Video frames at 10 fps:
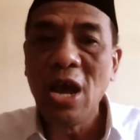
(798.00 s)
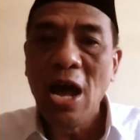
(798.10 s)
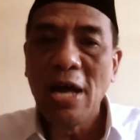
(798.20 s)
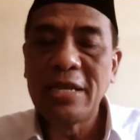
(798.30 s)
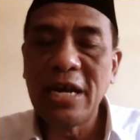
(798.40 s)

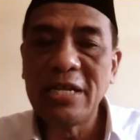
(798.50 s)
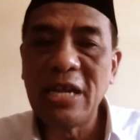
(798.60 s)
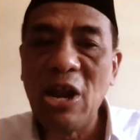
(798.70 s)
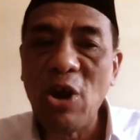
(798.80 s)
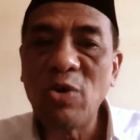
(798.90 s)
the
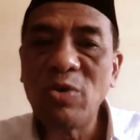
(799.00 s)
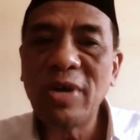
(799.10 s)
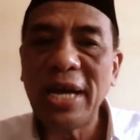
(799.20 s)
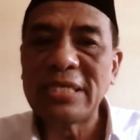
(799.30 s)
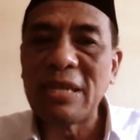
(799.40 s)
law
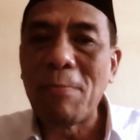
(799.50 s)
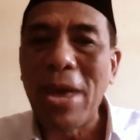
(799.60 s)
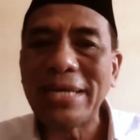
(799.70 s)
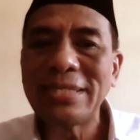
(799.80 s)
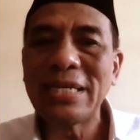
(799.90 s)
as the
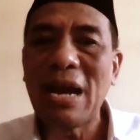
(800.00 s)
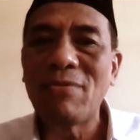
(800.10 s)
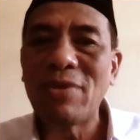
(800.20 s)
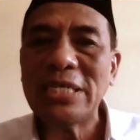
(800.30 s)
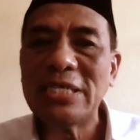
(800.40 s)
basic
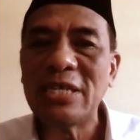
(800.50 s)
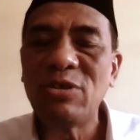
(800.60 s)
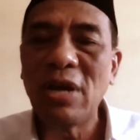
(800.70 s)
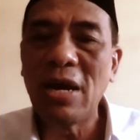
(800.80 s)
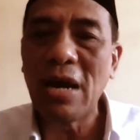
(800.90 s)

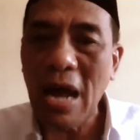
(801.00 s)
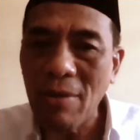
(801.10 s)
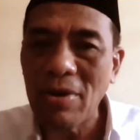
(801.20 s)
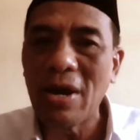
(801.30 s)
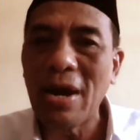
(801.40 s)

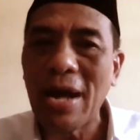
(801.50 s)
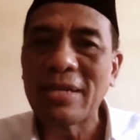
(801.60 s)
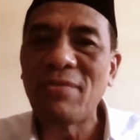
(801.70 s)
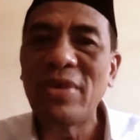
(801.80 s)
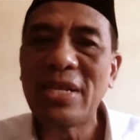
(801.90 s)
our
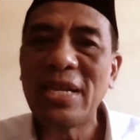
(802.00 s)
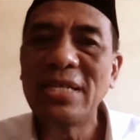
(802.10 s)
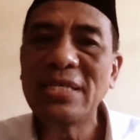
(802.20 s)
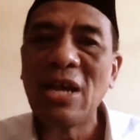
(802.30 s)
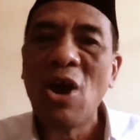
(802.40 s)

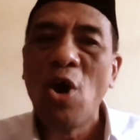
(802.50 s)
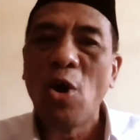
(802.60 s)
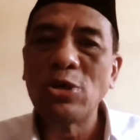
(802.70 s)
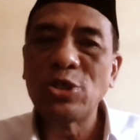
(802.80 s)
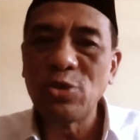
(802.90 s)
activities,
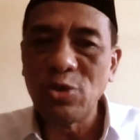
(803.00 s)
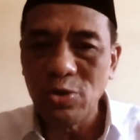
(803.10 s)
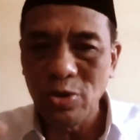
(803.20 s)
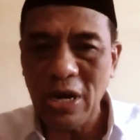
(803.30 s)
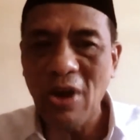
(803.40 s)

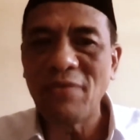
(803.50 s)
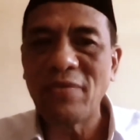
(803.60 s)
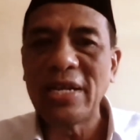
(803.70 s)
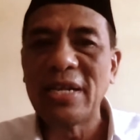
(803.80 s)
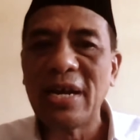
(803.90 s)
also
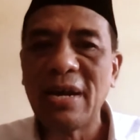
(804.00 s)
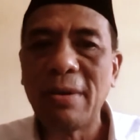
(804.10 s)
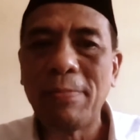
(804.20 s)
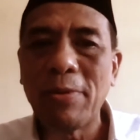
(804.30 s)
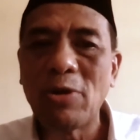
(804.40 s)
covering the
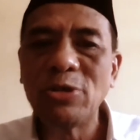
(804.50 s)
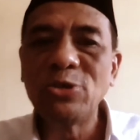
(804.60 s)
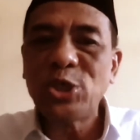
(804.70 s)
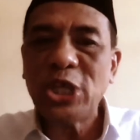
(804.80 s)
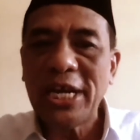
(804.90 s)

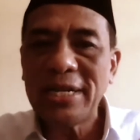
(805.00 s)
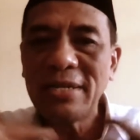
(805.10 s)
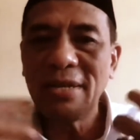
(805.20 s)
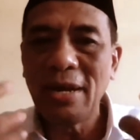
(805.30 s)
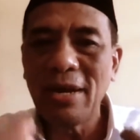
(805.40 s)

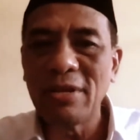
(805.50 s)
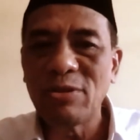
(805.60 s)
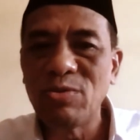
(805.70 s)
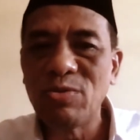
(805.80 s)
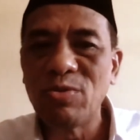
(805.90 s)
production
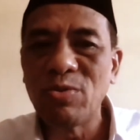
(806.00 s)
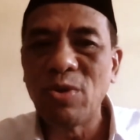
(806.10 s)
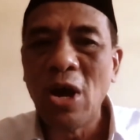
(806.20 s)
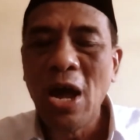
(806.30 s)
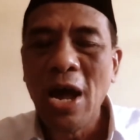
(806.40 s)
to
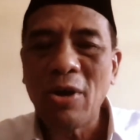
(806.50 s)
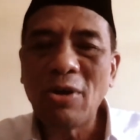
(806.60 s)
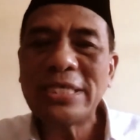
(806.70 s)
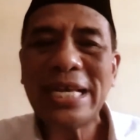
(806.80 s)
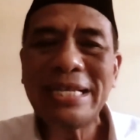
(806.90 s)

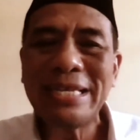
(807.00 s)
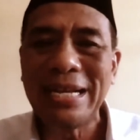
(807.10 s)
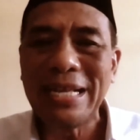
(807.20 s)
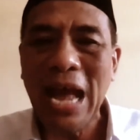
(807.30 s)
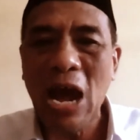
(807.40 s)

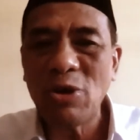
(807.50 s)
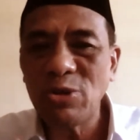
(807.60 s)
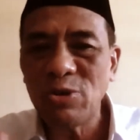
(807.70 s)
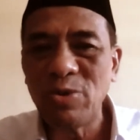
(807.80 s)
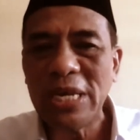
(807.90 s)
concentrate
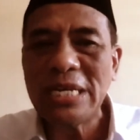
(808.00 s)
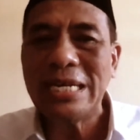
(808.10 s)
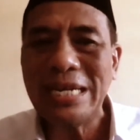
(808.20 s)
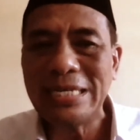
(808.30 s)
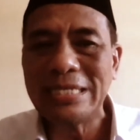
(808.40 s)
how to
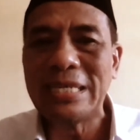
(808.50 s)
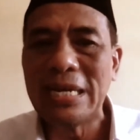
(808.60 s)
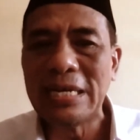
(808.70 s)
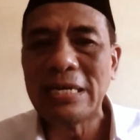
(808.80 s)
increase the